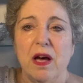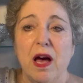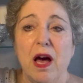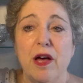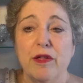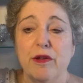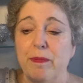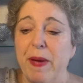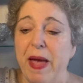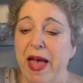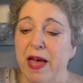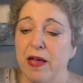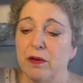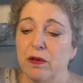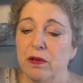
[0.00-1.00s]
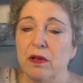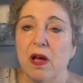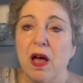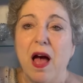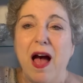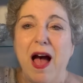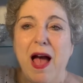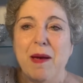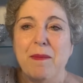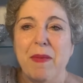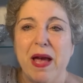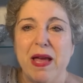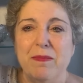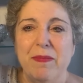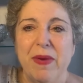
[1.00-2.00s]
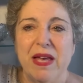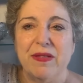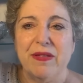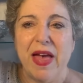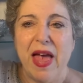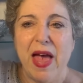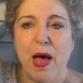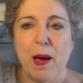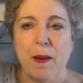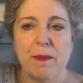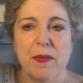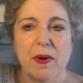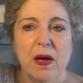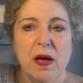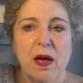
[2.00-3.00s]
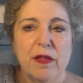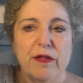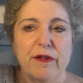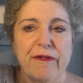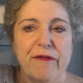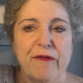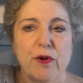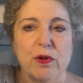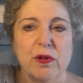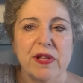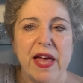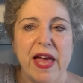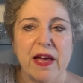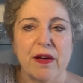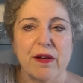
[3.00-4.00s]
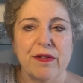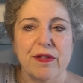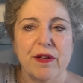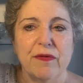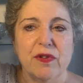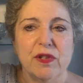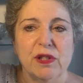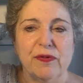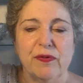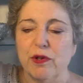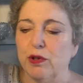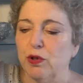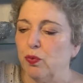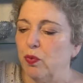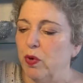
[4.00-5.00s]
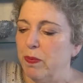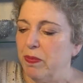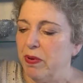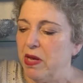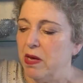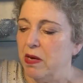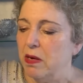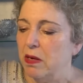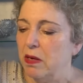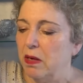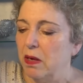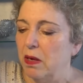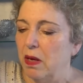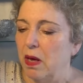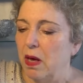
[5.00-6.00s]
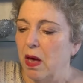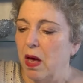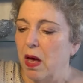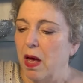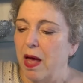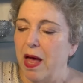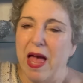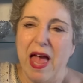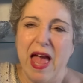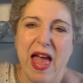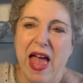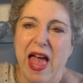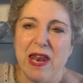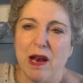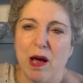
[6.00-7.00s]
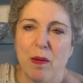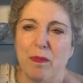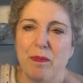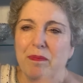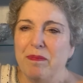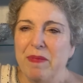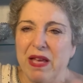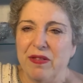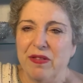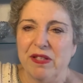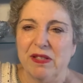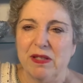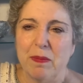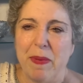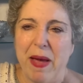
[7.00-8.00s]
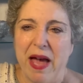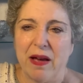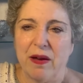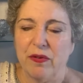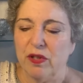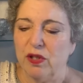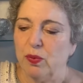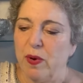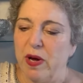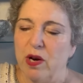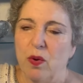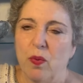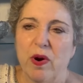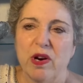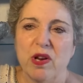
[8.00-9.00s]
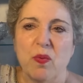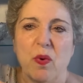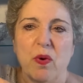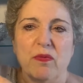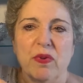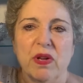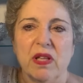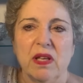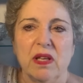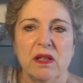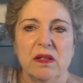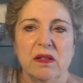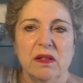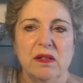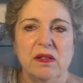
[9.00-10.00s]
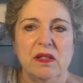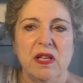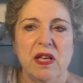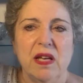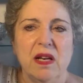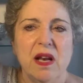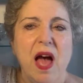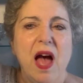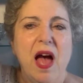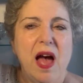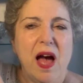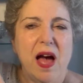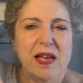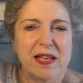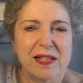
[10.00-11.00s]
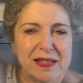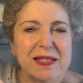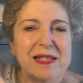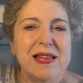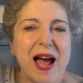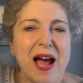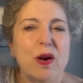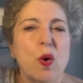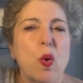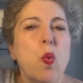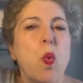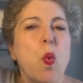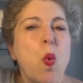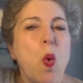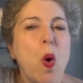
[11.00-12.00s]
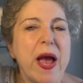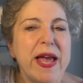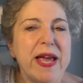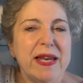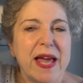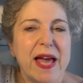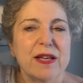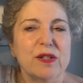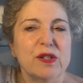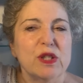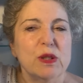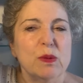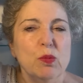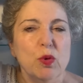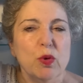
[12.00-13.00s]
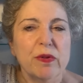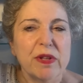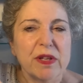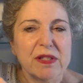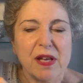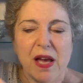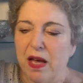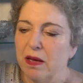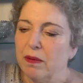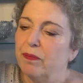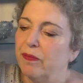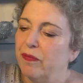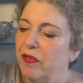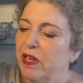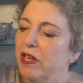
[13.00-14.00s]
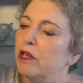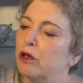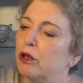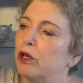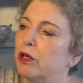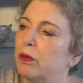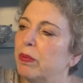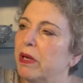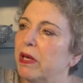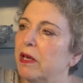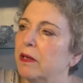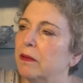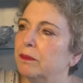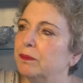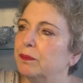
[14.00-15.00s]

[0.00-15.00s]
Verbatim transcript: other panel, I might make the hem the full length of this first repeat. And I'll make this the back of the sweater where you won't really see it. It's not quite as smooth as I think it could be.